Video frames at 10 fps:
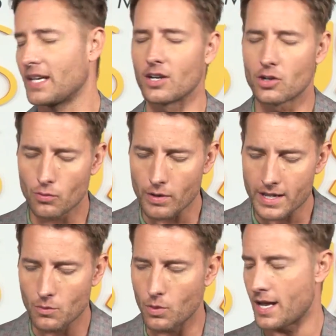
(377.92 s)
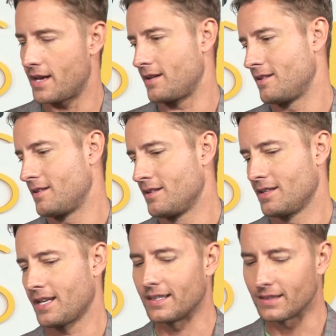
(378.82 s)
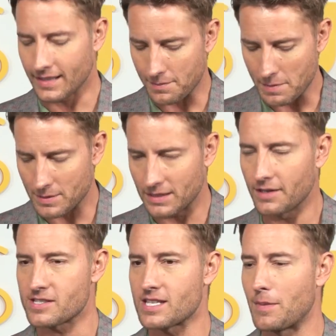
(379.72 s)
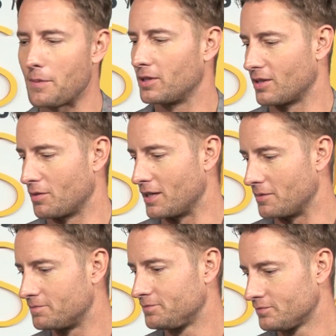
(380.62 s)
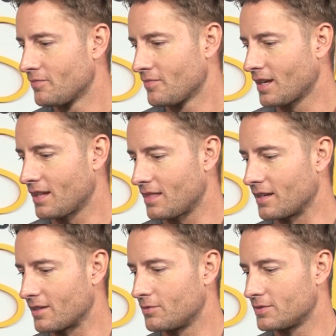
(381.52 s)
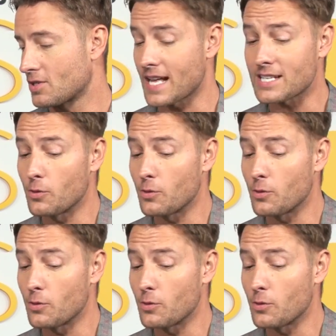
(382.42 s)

in a great way and, and maybe lifts them up a little bit, I think. So that's